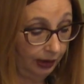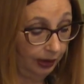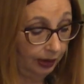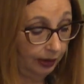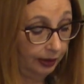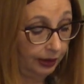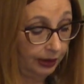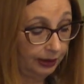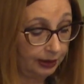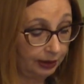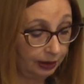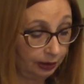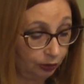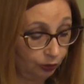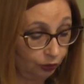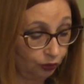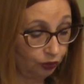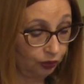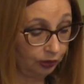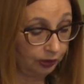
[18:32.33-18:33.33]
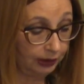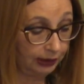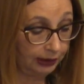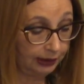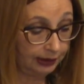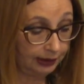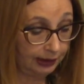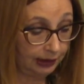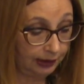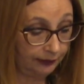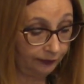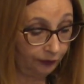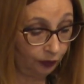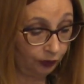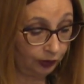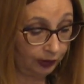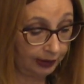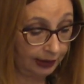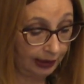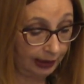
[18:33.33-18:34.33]
This solution exists, for
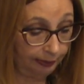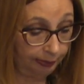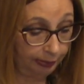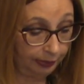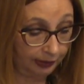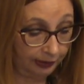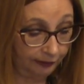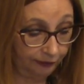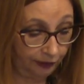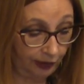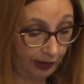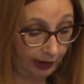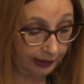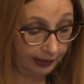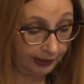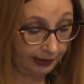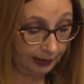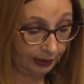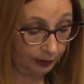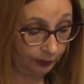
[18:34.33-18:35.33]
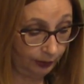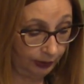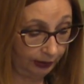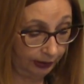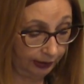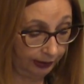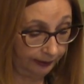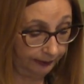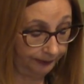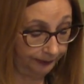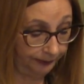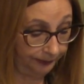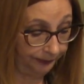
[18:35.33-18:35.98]
example, in France and Sweden.